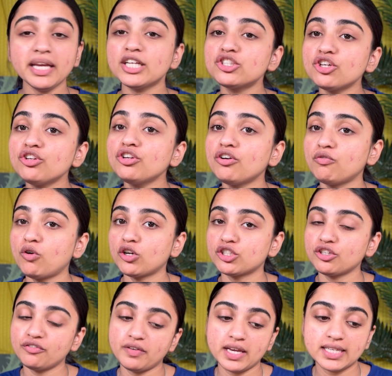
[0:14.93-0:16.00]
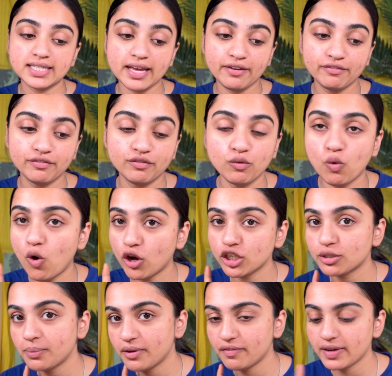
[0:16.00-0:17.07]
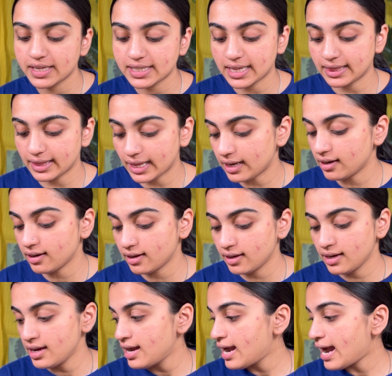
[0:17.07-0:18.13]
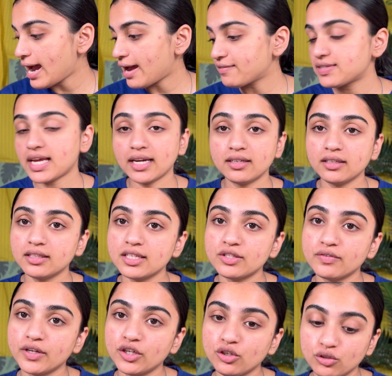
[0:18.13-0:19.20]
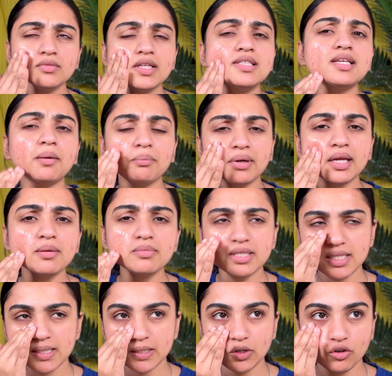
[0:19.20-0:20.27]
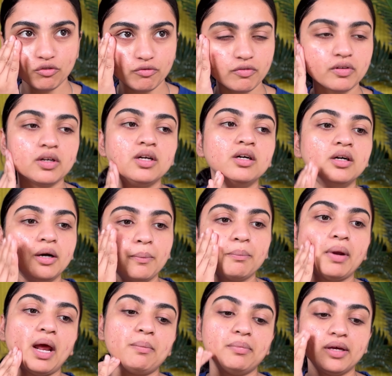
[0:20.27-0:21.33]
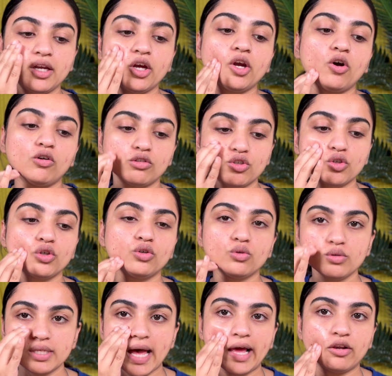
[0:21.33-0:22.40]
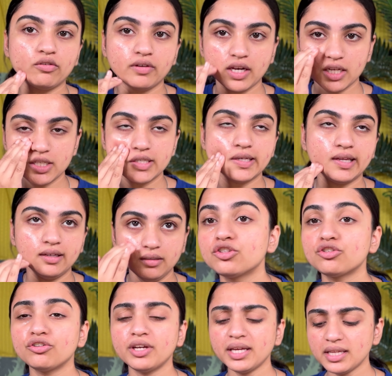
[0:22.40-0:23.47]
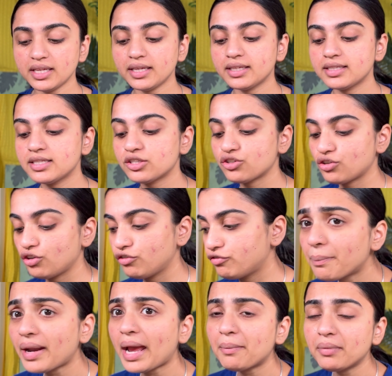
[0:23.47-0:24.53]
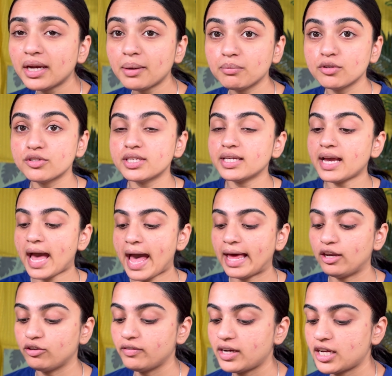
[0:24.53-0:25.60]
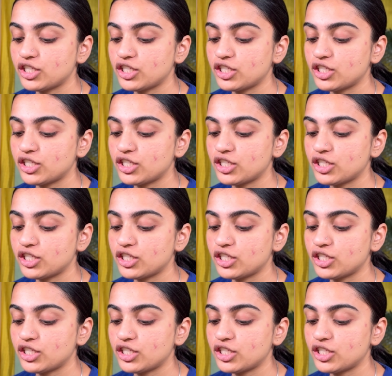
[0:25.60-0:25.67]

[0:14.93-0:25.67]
sure you wash your face. I've washed my face and then I've started this video. Sometimes instead of primer I also use aloe vera gel. So today instead of primer I'm using aloe vera